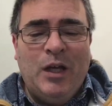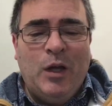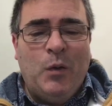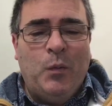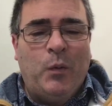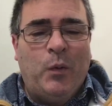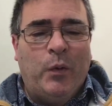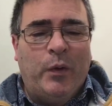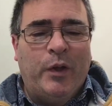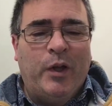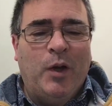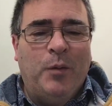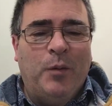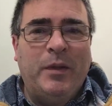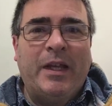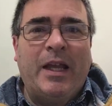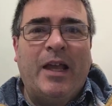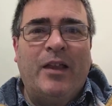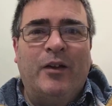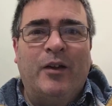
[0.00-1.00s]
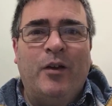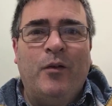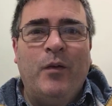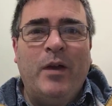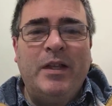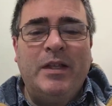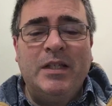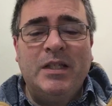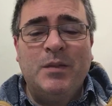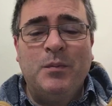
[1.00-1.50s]
We're going to come together and
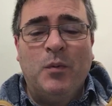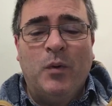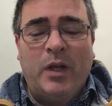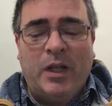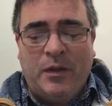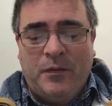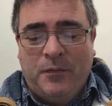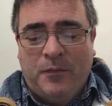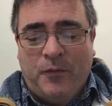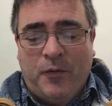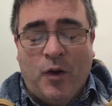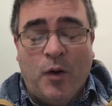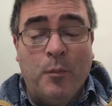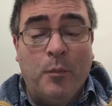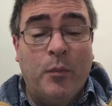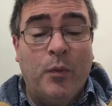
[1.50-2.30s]
read this morning from